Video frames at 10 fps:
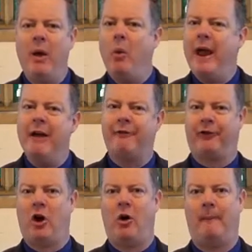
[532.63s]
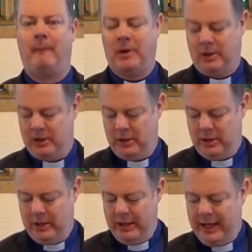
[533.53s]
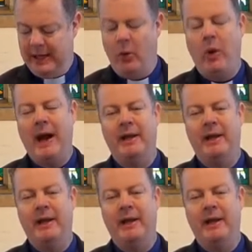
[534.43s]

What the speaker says: we're from in a way